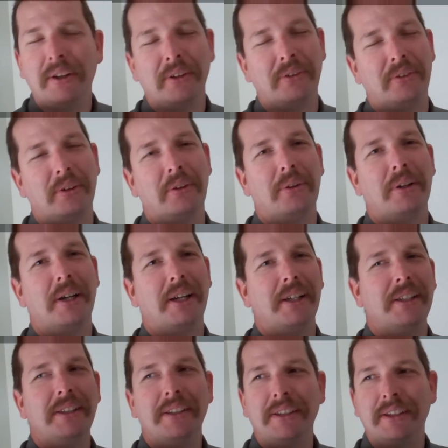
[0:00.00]
So
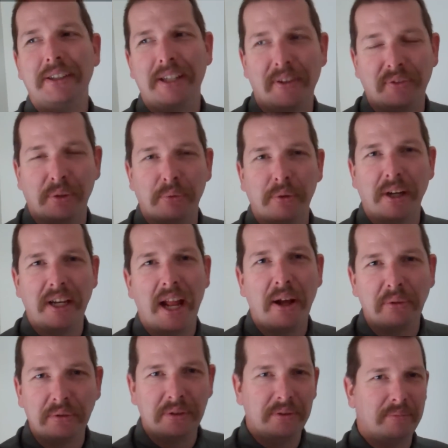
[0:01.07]
you have to run out.
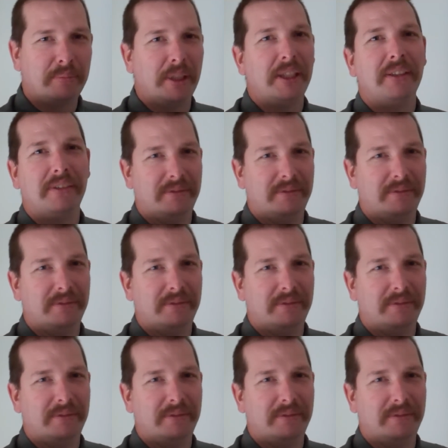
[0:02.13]
But